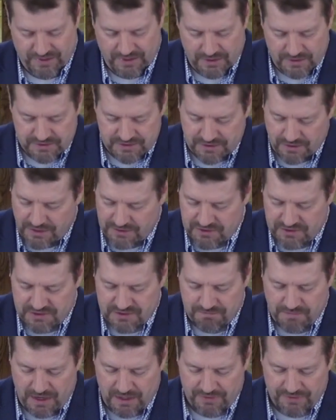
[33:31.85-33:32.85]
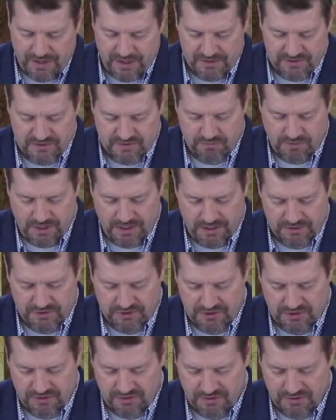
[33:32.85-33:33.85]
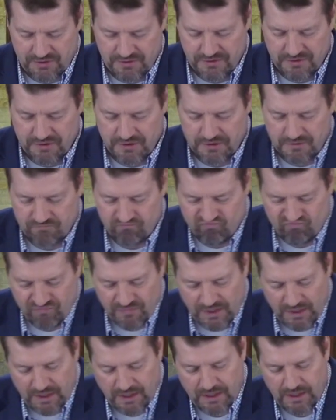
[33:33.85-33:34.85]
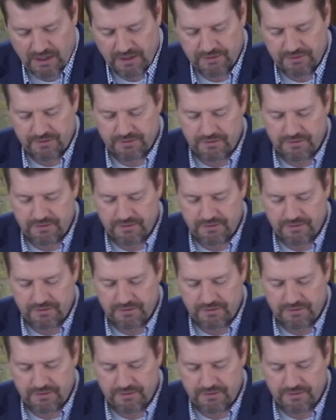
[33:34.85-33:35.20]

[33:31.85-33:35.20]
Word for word: And so I just made that switch. And